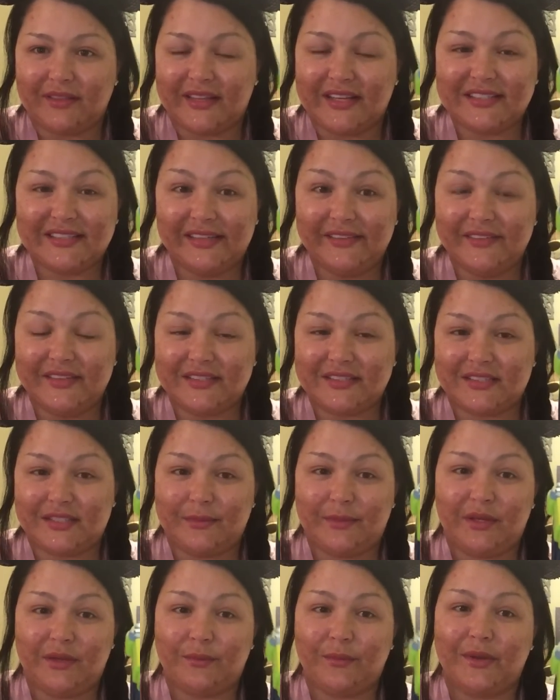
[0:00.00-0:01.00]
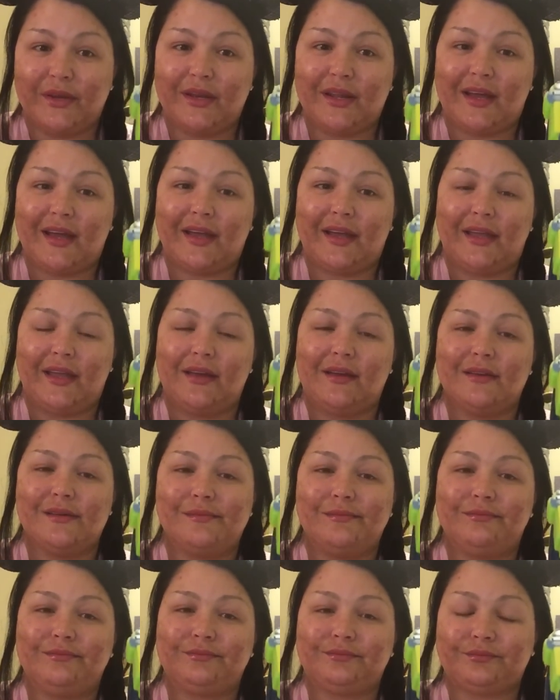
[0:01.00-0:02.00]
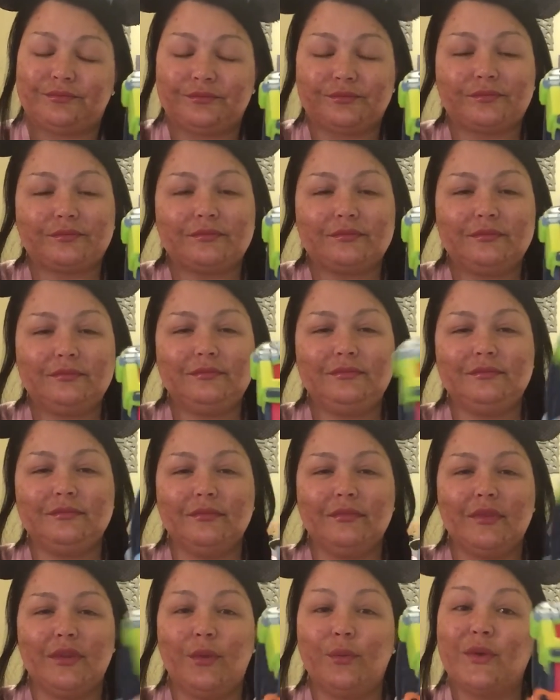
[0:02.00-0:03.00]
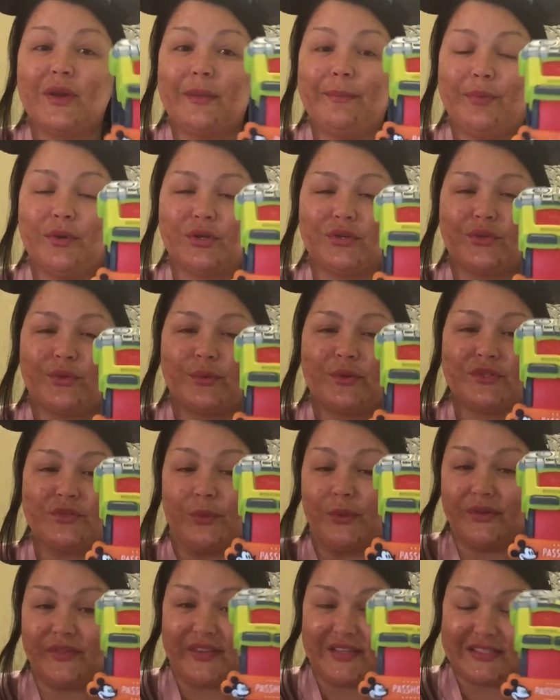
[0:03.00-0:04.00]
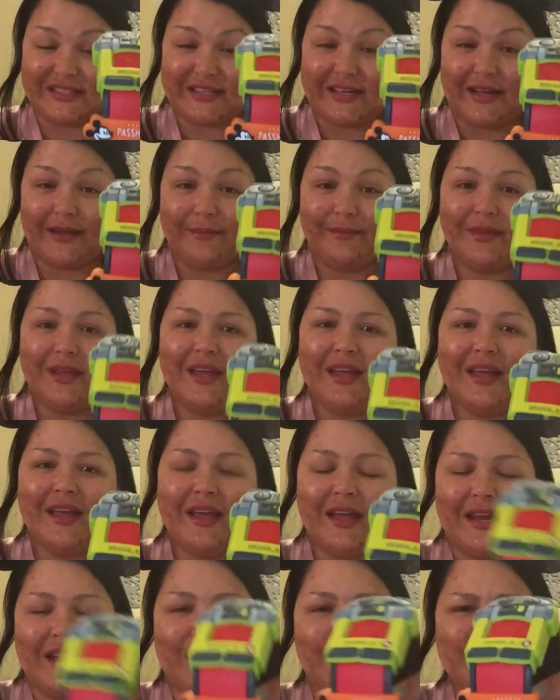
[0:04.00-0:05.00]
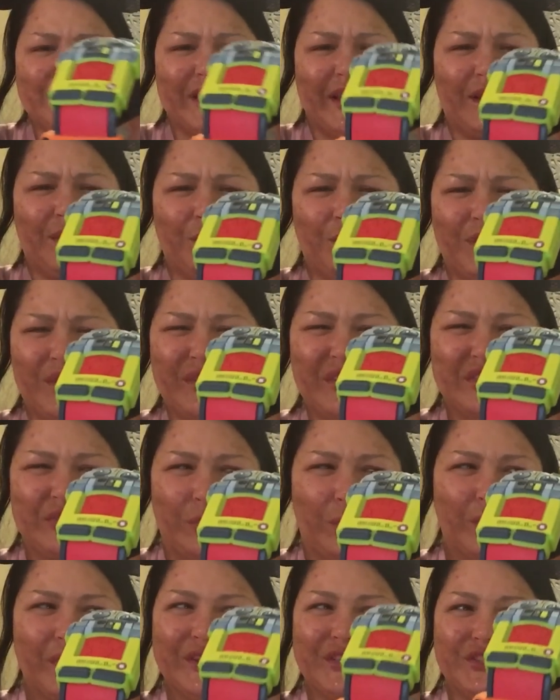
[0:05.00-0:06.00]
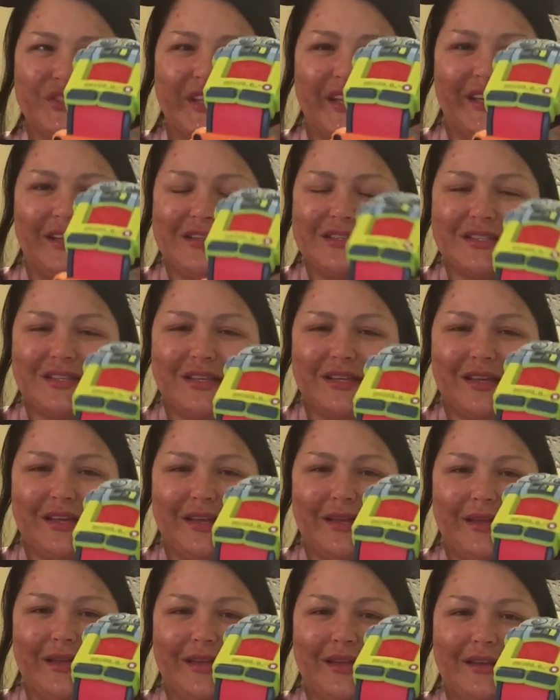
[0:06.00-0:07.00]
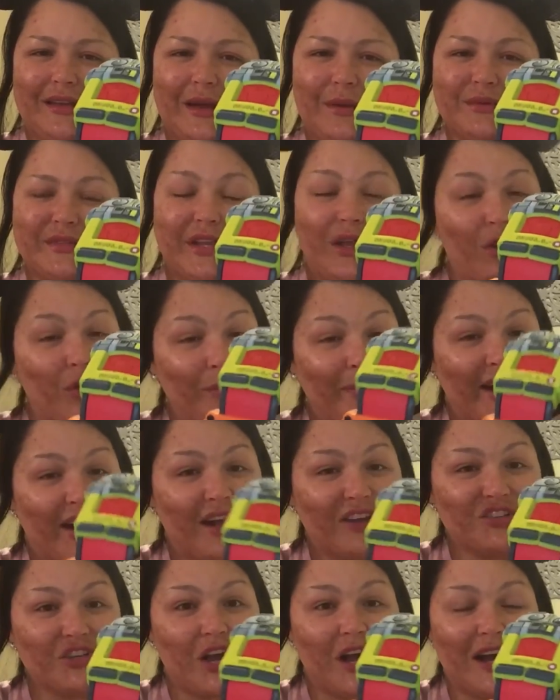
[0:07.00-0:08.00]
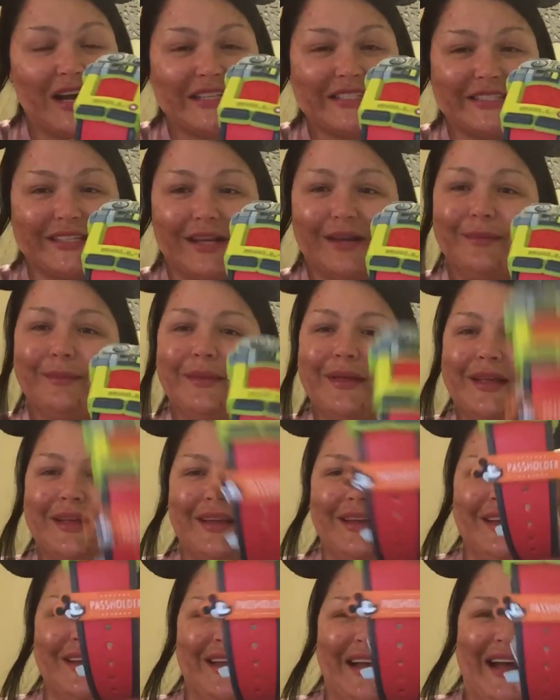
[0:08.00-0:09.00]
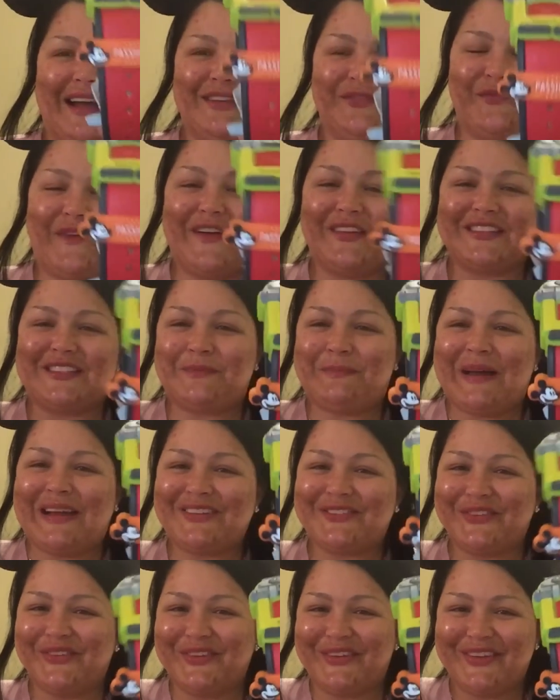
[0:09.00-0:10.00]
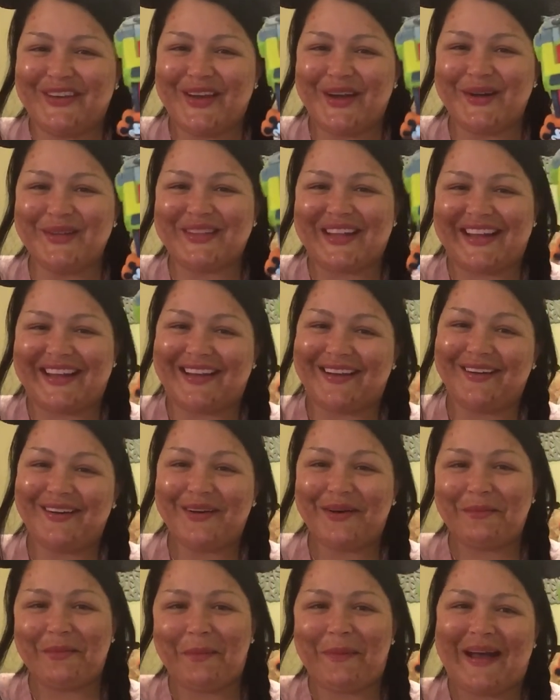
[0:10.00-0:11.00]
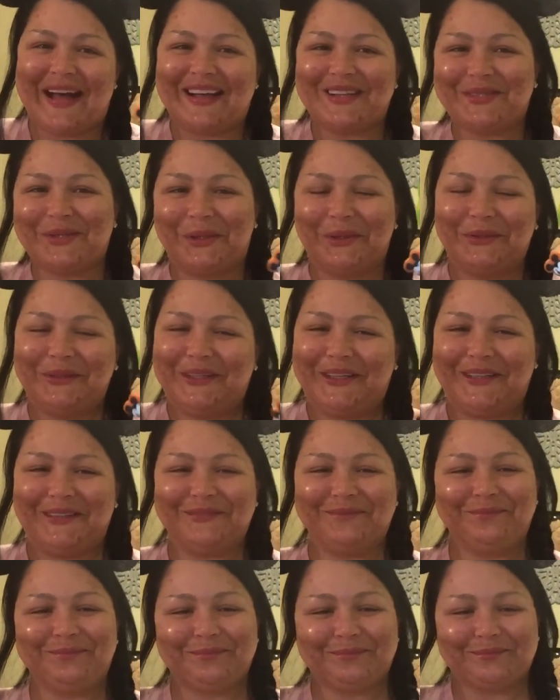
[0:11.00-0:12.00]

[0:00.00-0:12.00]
They sent this to me when I booked the resort this time. And I was like, what are these orange things? And I was like, oh my gosh, awesome. I felt special, you know, like, oh, I'm a pass holder.